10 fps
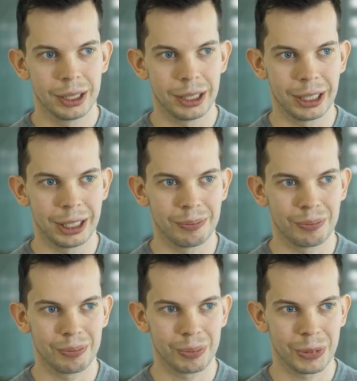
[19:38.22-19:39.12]
Um,
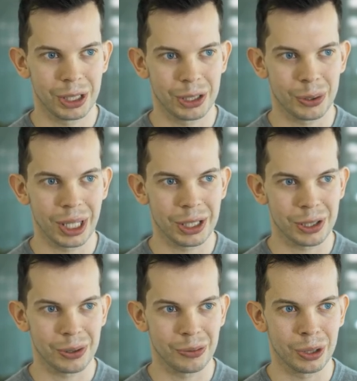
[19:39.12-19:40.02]
so
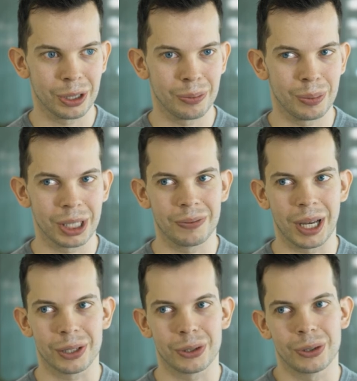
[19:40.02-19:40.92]
that's one big
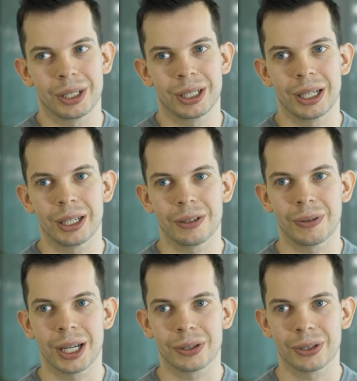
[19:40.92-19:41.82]
factor. The other
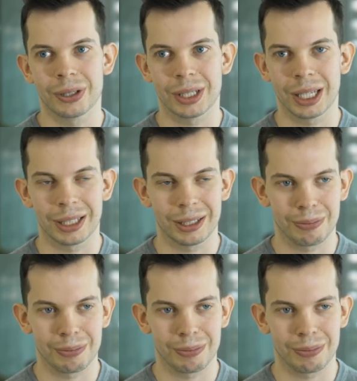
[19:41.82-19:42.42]
factor is that